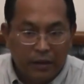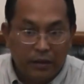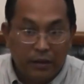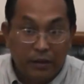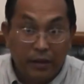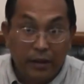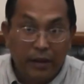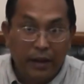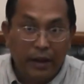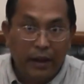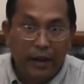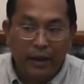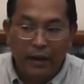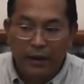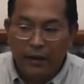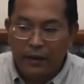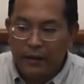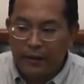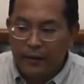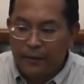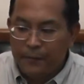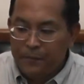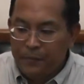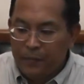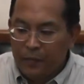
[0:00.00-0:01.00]
Today,
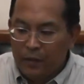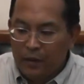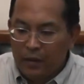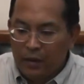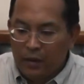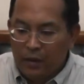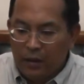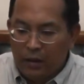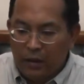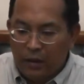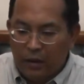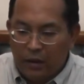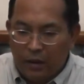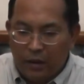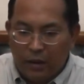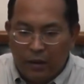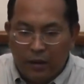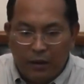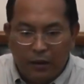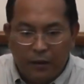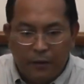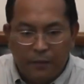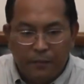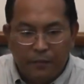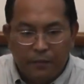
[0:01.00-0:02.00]

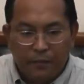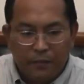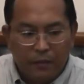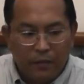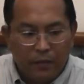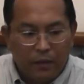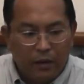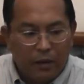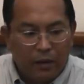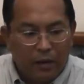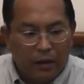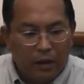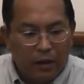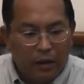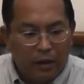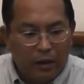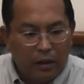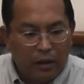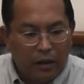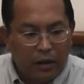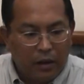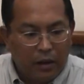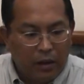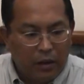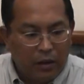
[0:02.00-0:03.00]

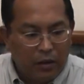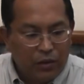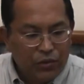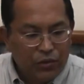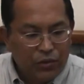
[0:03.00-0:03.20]
I'll